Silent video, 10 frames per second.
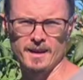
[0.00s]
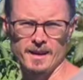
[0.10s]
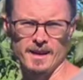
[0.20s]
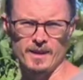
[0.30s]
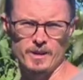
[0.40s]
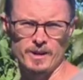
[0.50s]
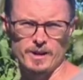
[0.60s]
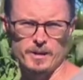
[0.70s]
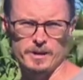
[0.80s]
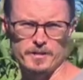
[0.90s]

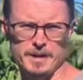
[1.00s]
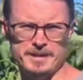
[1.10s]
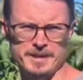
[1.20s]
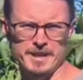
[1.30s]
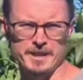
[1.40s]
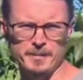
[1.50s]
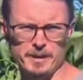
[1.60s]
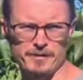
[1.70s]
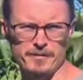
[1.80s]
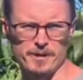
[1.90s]
Aloha, welcome back to Aina
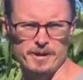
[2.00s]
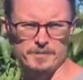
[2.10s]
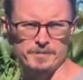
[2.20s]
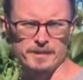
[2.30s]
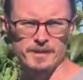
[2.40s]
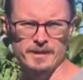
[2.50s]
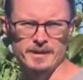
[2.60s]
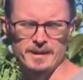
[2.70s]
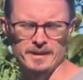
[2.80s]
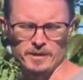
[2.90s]
Bear Farm.
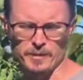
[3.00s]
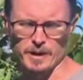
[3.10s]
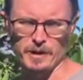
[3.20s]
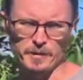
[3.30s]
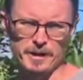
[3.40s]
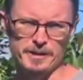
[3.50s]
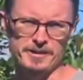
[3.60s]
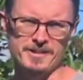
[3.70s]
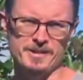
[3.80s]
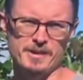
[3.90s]
It's been a little bit
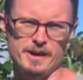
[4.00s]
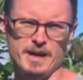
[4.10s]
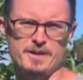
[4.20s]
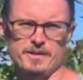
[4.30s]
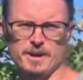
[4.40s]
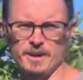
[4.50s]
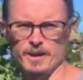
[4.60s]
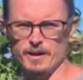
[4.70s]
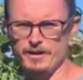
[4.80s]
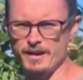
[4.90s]
since our last
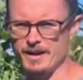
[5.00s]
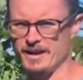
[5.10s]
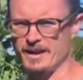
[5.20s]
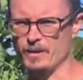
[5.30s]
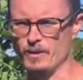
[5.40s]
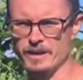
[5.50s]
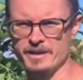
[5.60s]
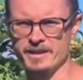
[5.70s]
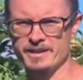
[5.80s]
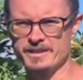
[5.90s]
video. We've had a lot of
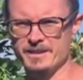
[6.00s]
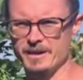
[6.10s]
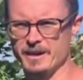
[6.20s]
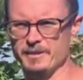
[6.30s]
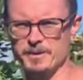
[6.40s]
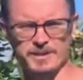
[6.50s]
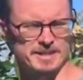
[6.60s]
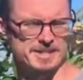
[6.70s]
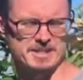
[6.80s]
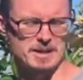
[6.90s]
weather, mostly
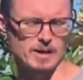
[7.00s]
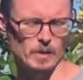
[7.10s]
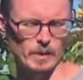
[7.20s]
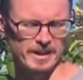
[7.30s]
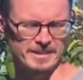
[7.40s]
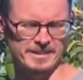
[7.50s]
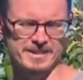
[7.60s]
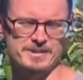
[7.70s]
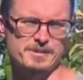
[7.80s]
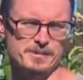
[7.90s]
just a lot of wind,
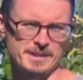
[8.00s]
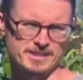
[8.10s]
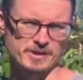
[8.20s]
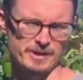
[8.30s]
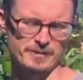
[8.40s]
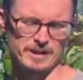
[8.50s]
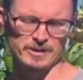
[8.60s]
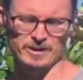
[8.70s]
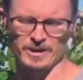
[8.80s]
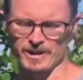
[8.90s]
which makes shooting
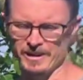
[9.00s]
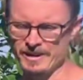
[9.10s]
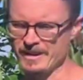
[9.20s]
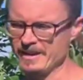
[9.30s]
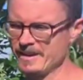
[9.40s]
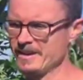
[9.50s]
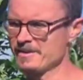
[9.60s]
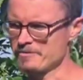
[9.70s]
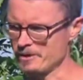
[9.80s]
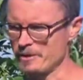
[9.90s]
videos hard.
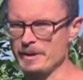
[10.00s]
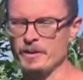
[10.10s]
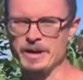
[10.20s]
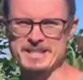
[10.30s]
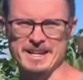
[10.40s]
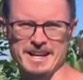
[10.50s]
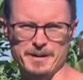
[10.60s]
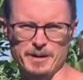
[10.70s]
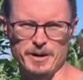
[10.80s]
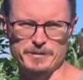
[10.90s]
A little bit of wind today,
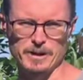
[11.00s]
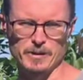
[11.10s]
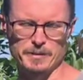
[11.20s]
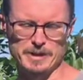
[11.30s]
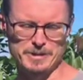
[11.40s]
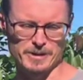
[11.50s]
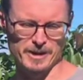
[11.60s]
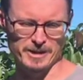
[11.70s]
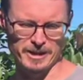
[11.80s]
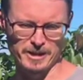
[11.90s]
but hopefully it won't be too
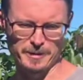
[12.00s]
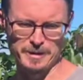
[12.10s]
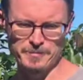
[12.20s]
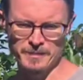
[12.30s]
hard to hear me.